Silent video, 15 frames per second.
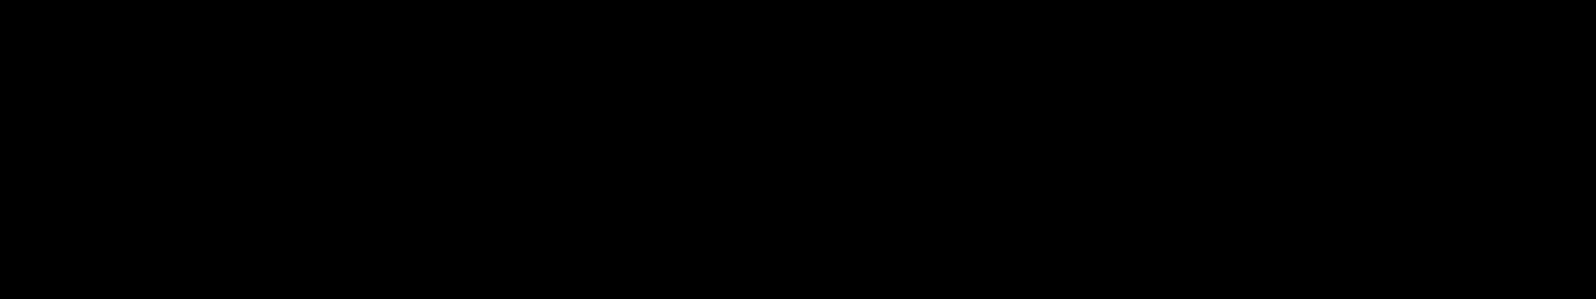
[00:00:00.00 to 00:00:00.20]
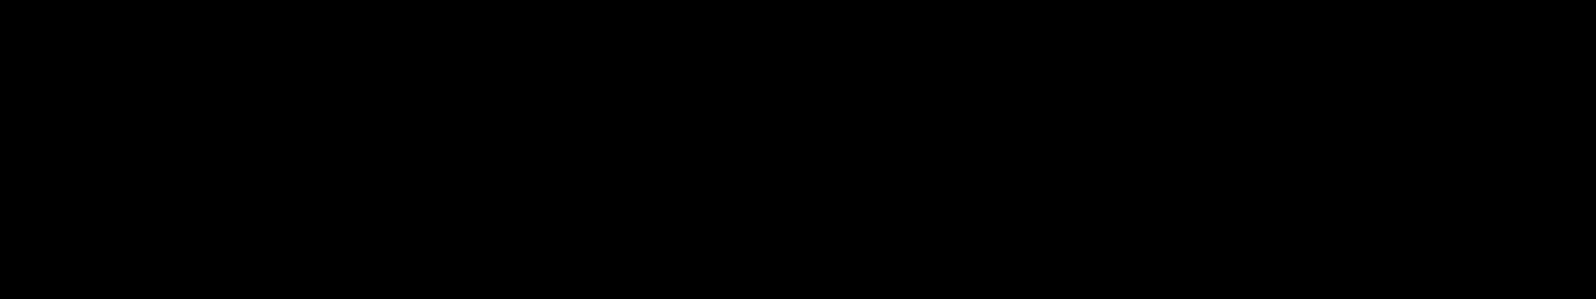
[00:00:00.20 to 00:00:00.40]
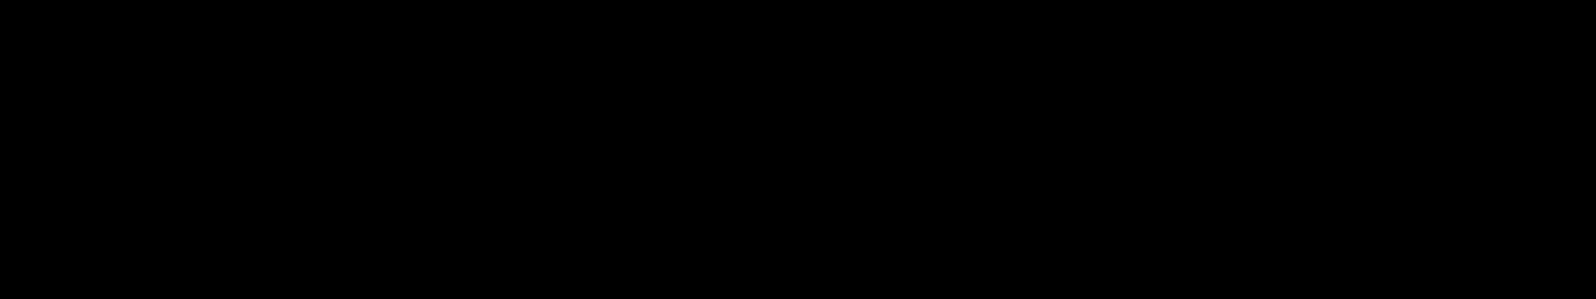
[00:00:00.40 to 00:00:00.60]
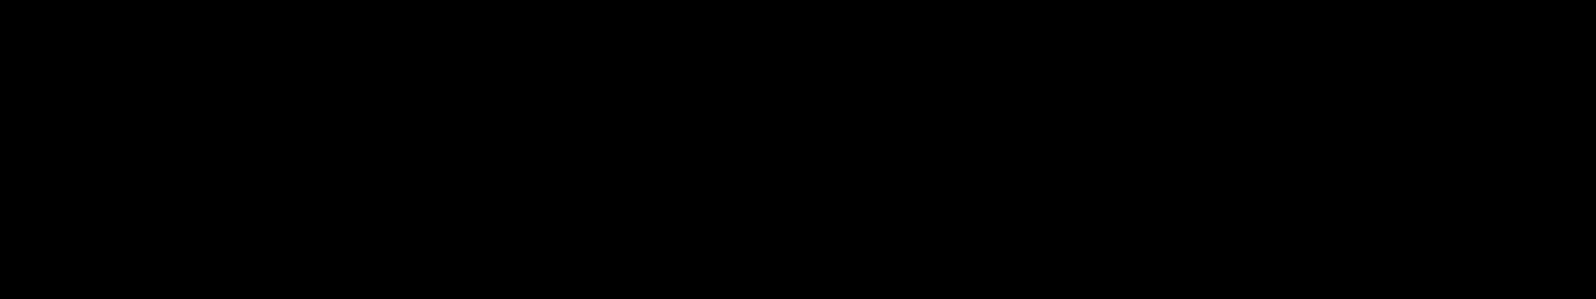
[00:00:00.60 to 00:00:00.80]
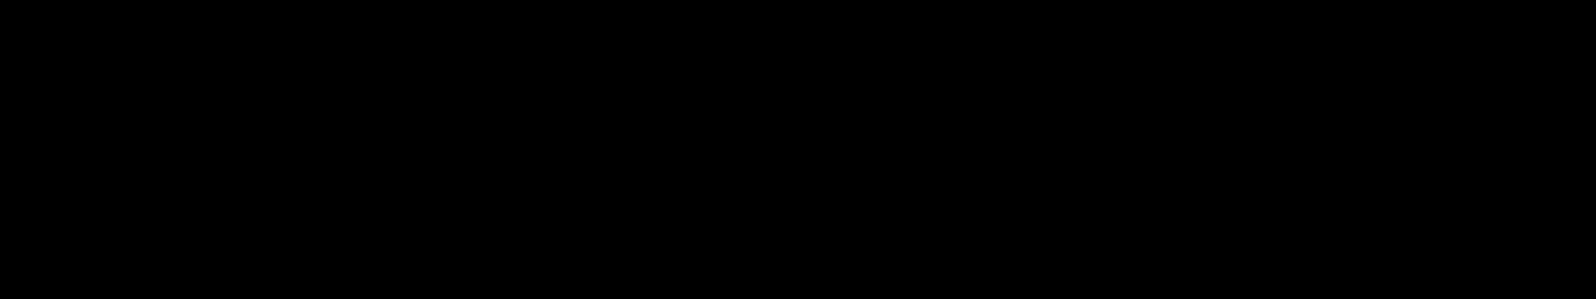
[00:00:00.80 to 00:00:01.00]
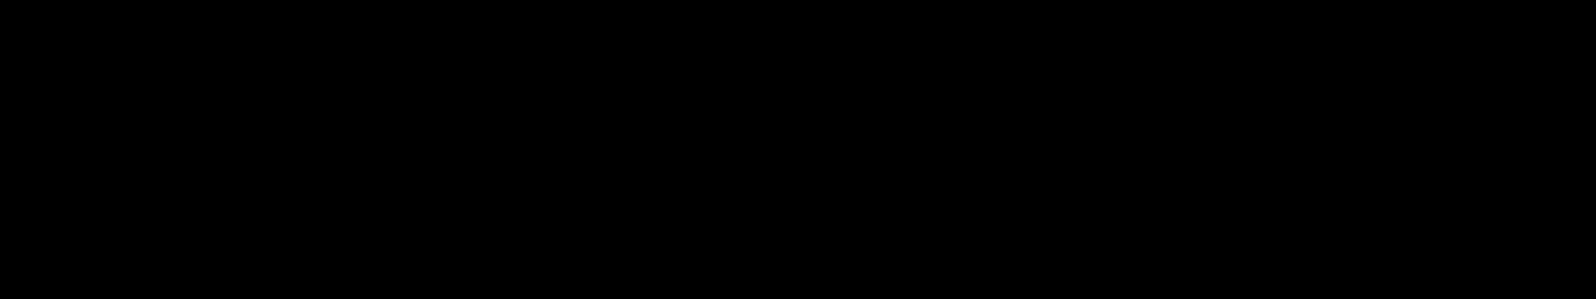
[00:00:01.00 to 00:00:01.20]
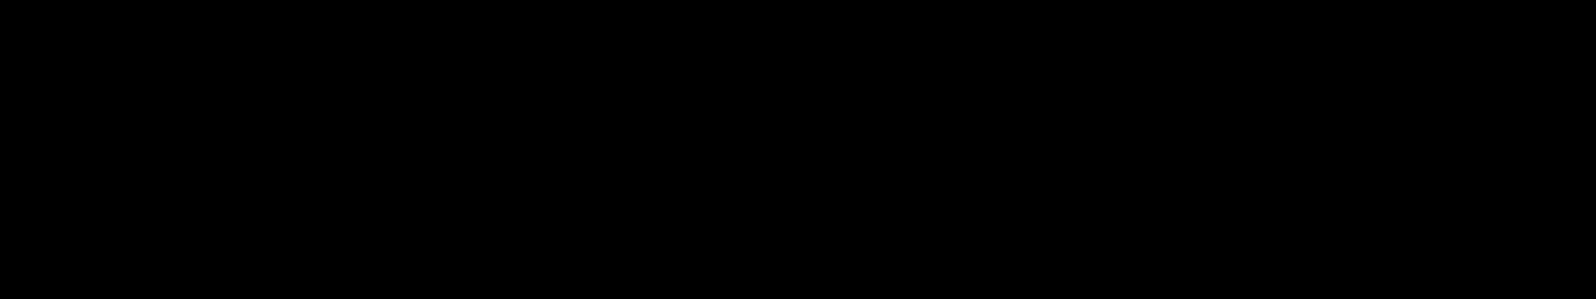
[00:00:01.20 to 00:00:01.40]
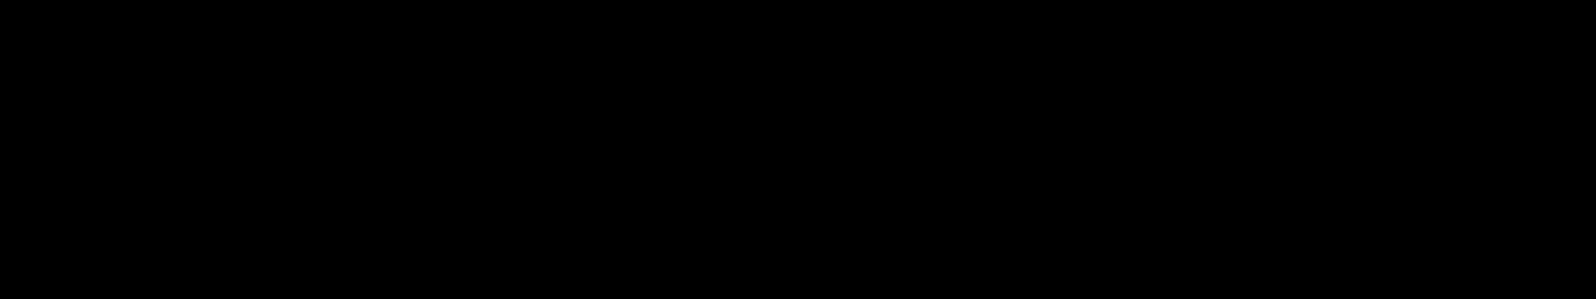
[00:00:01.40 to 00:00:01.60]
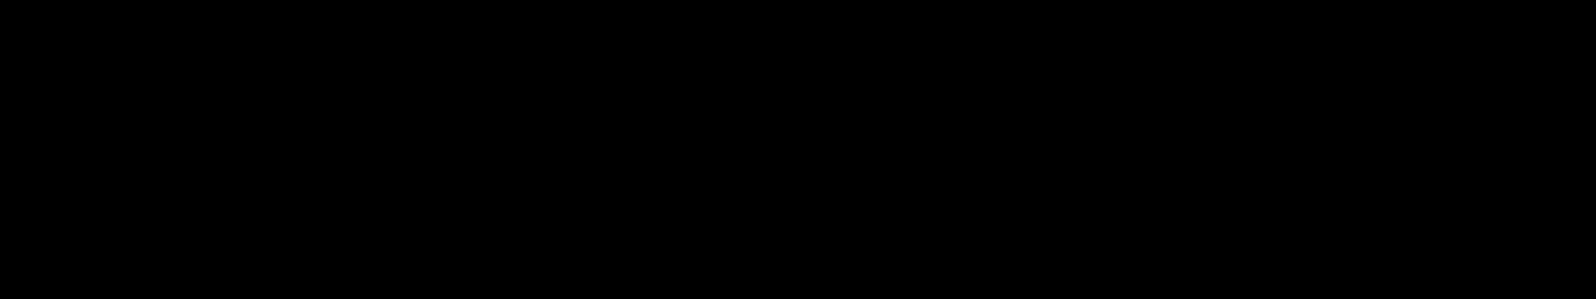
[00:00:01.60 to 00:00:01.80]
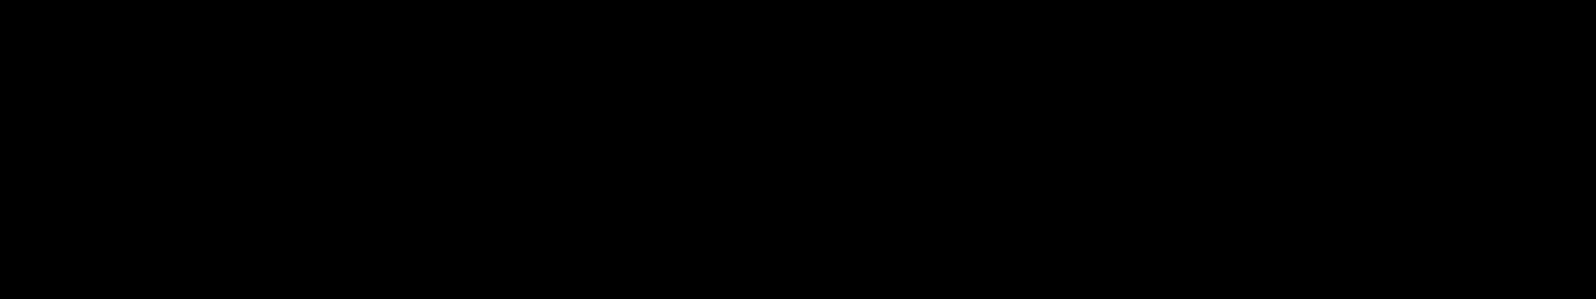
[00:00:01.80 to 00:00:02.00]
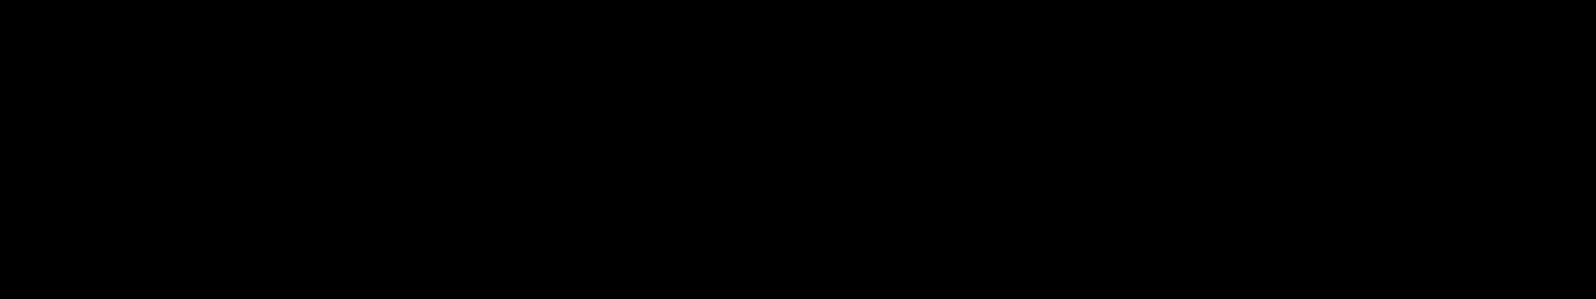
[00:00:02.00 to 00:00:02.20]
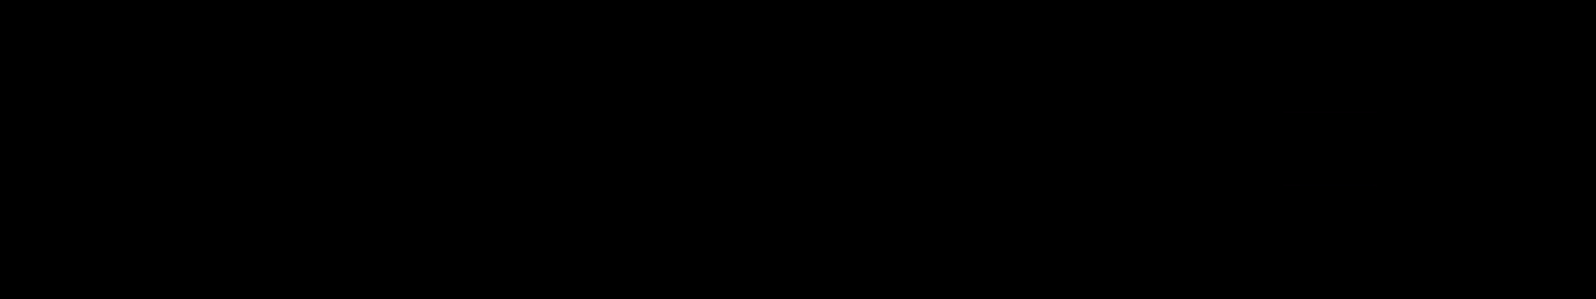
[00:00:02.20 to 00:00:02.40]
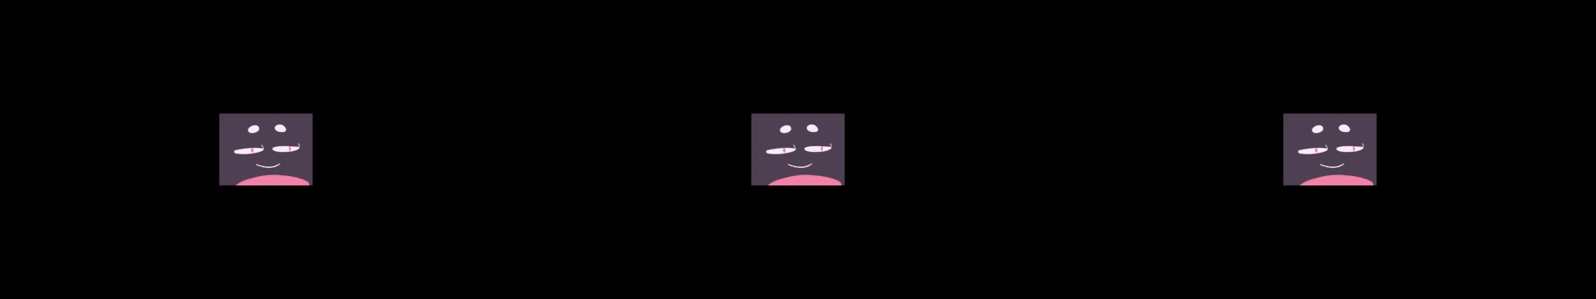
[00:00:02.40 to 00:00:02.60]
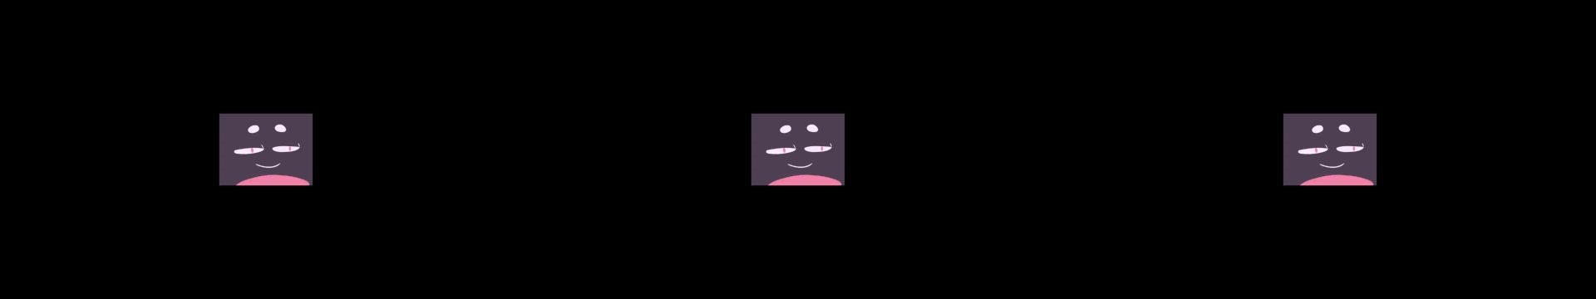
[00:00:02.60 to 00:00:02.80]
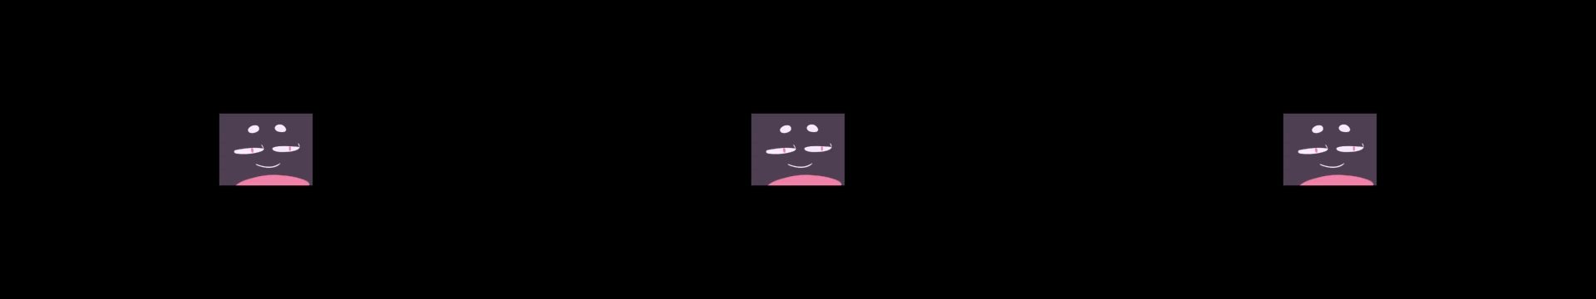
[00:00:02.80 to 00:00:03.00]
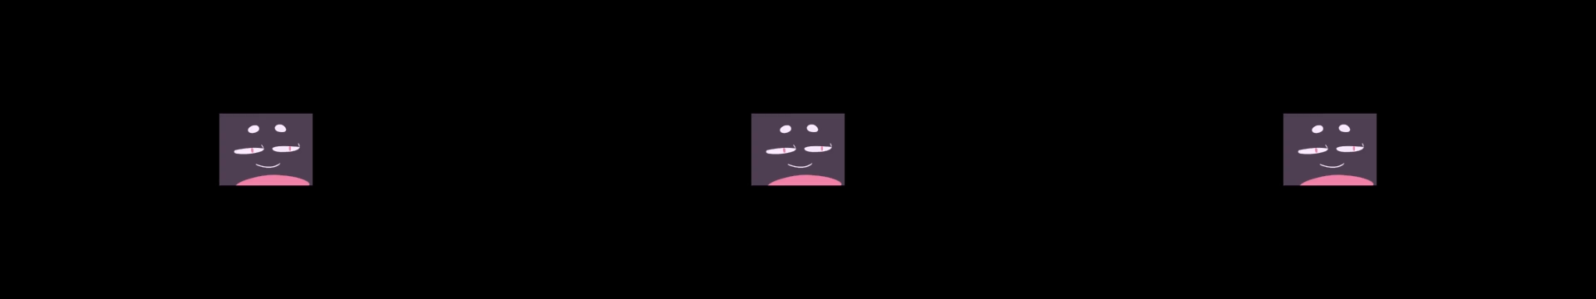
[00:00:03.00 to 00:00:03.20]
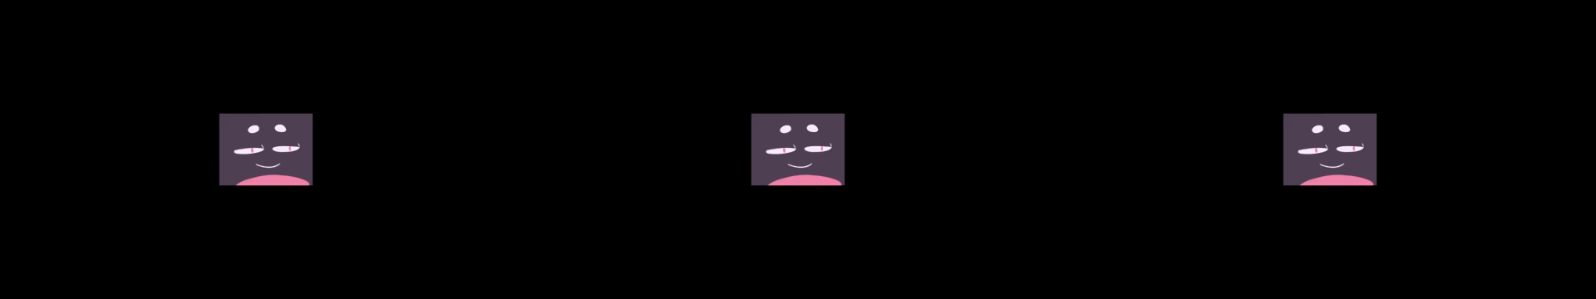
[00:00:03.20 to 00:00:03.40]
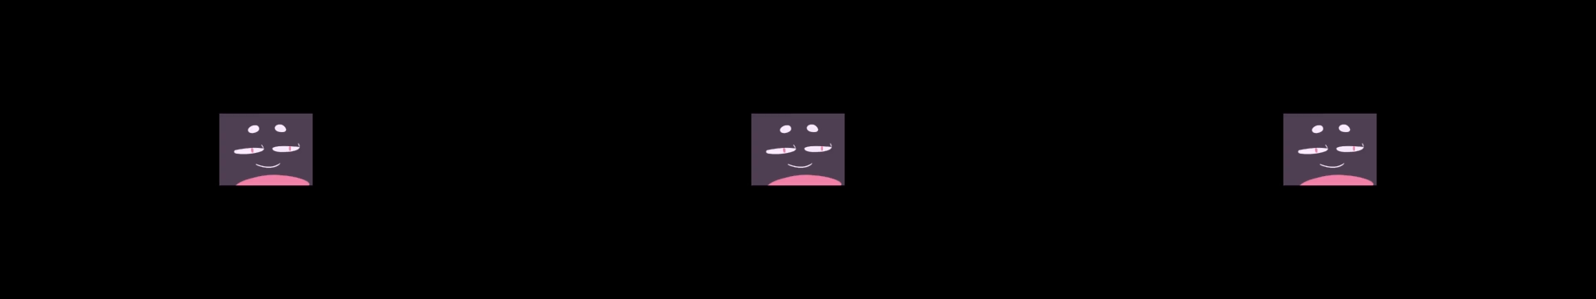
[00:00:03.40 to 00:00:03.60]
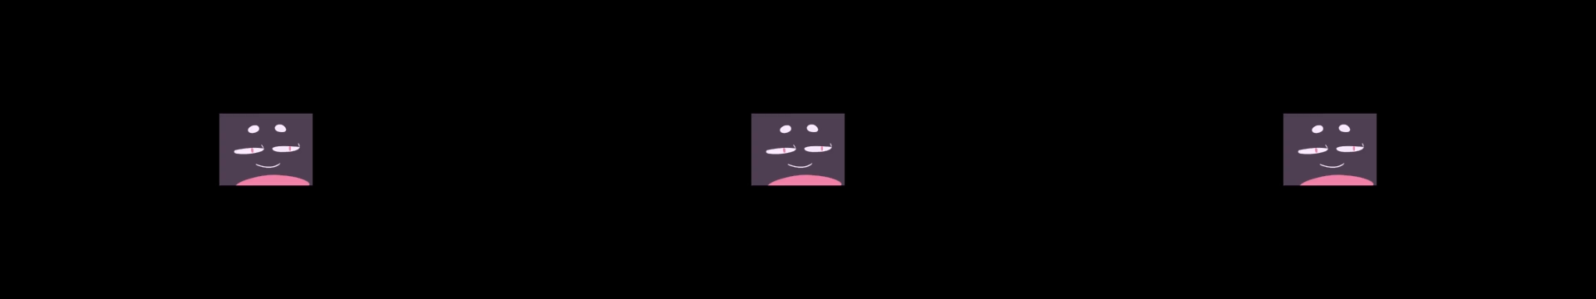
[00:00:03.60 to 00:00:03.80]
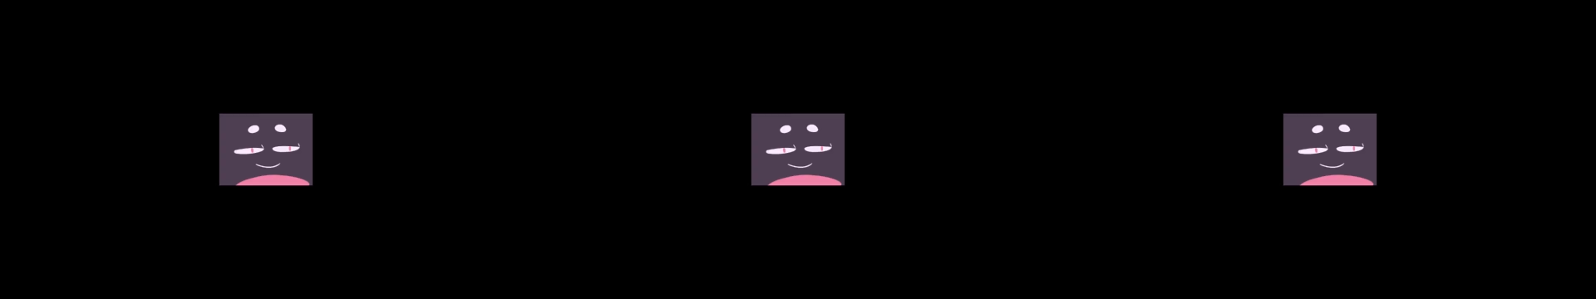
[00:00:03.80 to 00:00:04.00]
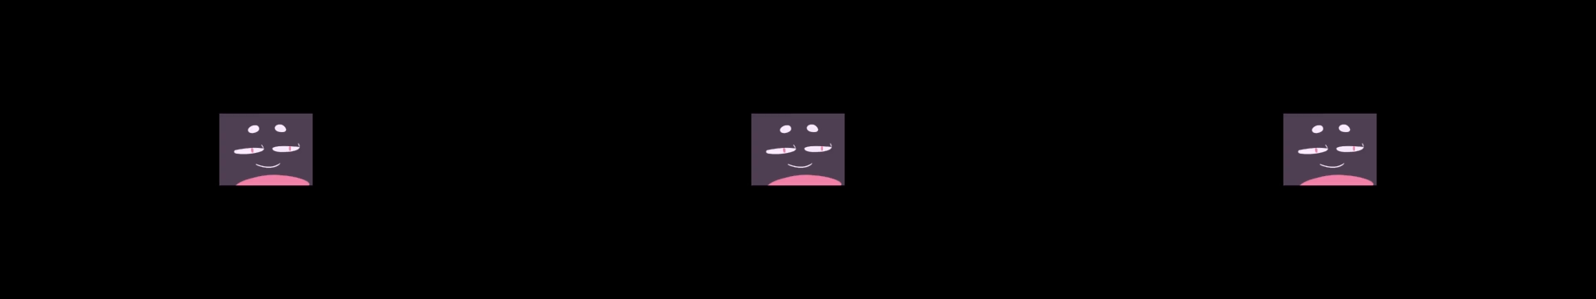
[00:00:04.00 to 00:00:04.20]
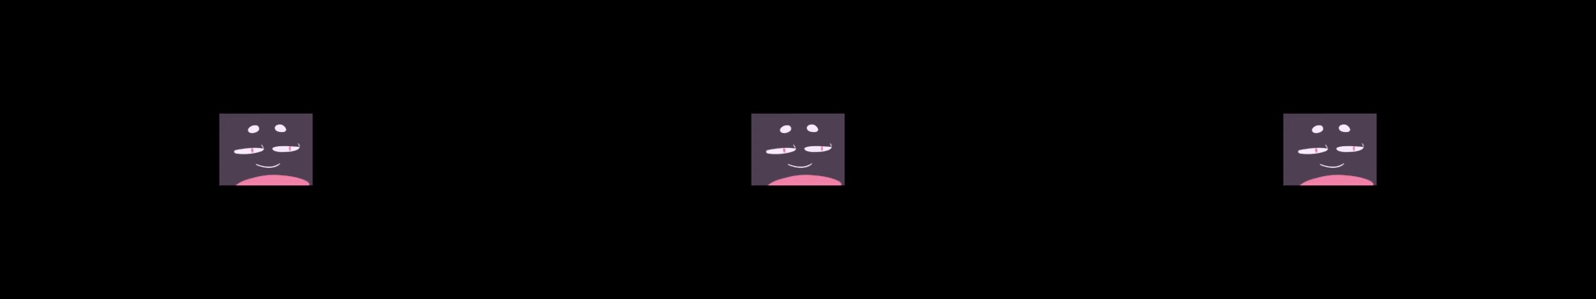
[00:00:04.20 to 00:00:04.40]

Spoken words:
[unreadable: no face in view]